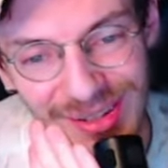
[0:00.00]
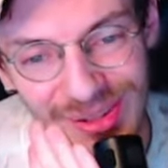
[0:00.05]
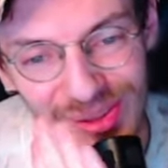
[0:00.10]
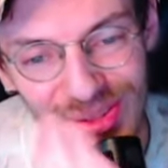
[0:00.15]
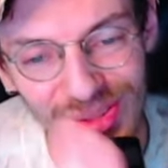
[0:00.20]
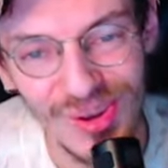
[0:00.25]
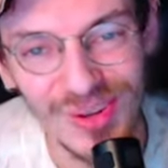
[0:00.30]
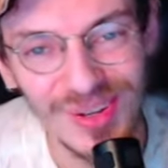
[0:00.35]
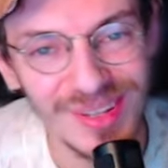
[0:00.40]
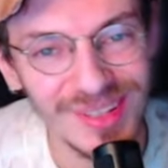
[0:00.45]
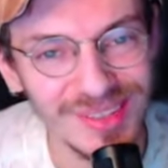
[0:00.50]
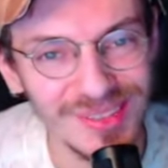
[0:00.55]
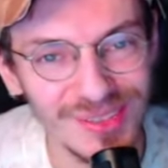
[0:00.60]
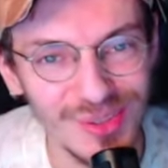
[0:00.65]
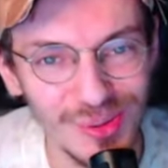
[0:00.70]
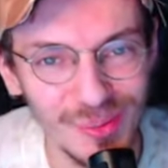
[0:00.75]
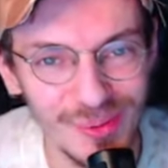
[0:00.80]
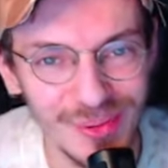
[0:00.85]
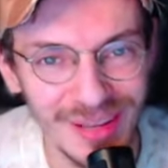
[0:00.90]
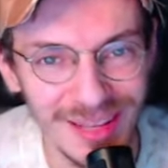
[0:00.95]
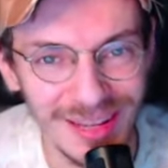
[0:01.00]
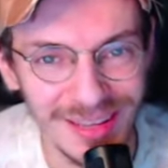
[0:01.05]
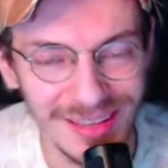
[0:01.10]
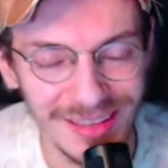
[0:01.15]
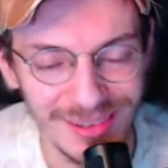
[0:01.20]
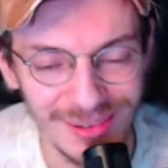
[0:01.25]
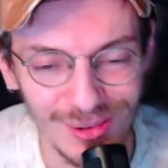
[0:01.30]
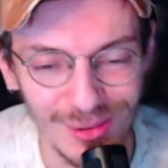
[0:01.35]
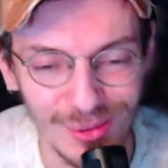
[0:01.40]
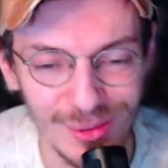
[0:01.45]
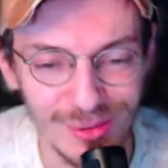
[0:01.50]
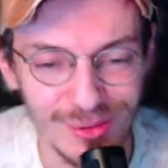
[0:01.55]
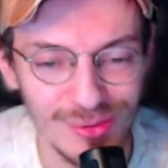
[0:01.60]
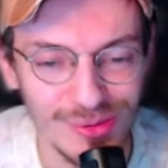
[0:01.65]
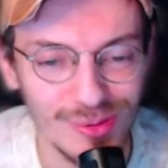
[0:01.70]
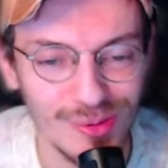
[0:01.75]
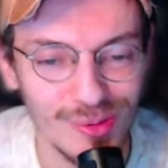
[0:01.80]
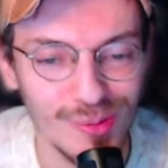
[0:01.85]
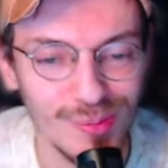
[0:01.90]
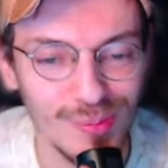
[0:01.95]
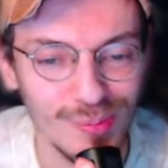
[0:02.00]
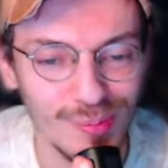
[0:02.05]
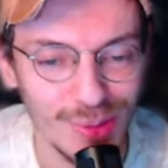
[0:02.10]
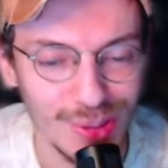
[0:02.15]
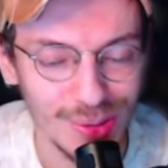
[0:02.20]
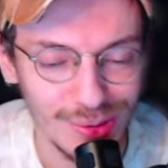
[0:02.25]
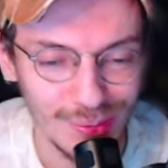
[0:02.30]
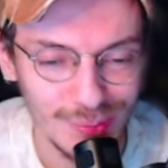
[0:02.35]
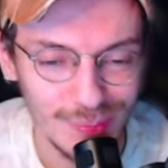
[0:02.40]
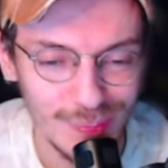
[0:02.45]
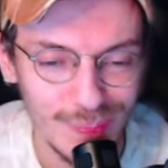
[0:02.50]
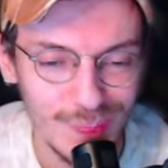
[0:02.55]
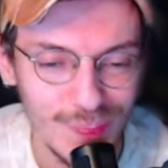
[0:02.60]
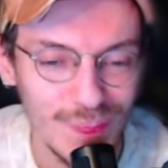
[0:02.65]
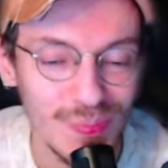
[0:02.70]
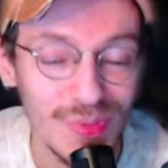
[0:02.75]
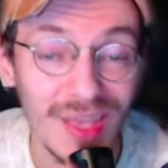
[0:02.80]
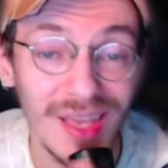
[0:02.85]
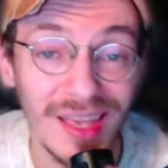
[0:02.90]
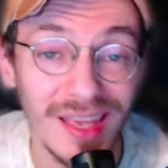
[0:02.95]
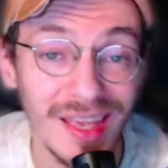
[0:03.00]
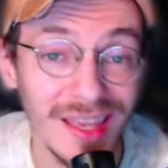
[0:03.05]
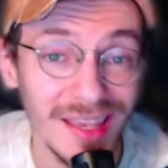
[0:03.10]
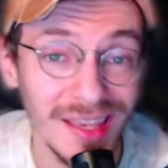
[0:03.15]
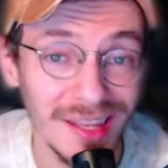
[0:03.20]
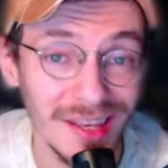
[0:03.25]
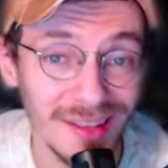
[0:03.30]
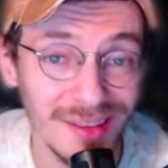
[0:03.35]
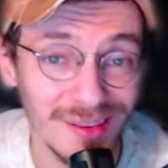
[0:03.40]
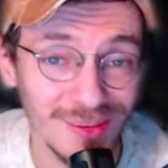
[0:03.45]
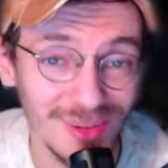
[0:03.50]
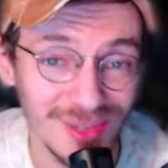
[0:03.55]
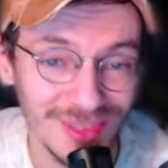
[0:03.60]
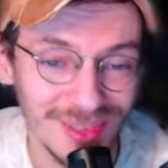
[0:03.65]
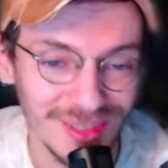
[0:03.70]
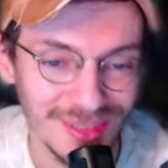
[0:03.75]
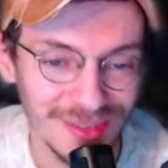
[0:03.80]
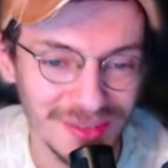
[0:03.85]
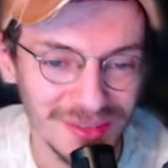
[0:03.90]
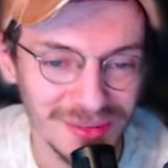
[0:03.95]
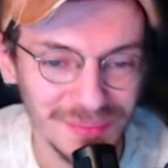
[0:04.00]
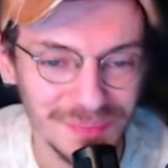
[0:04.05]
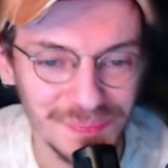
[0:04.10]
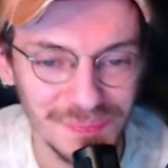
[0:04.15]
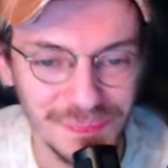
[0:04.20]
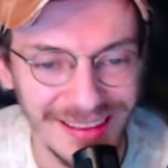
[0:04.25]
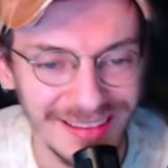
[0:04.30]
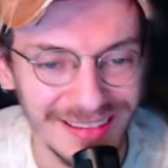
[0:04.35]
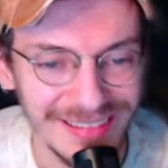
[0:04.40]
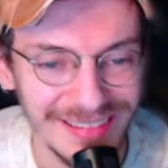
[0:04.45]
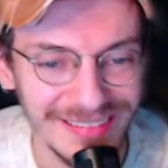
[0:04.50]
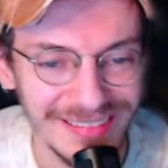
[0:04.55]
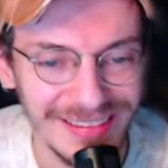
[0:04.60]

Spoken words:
not a super elegant nerf, but it is what it is. Yeah.